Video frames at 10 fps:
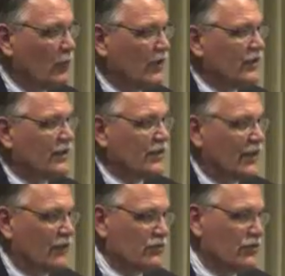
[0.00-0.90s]
46
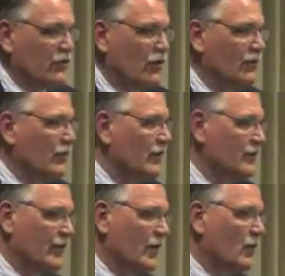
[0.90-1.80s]
acres of turf around
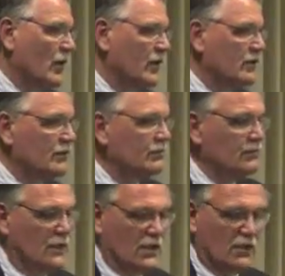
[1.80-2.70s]
the fairways.
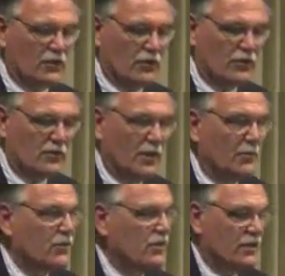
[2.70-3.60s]
I'll show you some
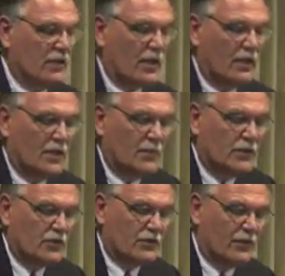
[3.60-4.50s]

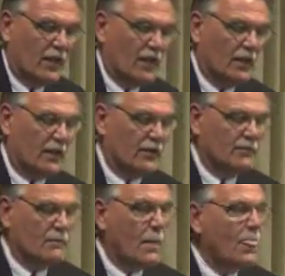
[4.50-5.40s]
images of that
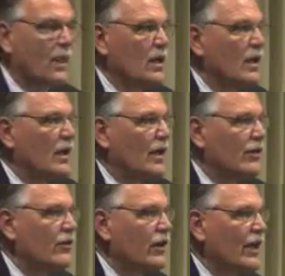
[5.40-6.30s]
later.
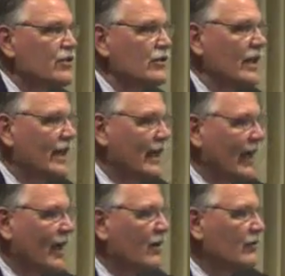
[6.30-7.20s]
Our irrigation head
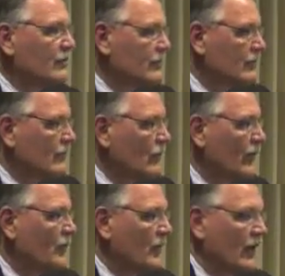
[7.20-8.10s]
count
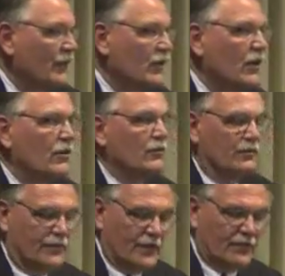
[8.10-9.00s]
went from
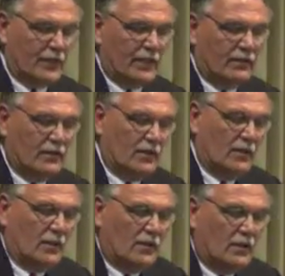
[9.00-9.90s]
1,150
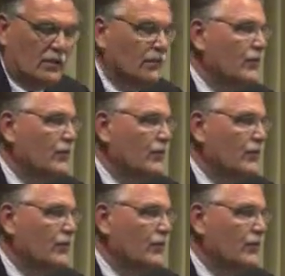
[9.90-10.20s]
to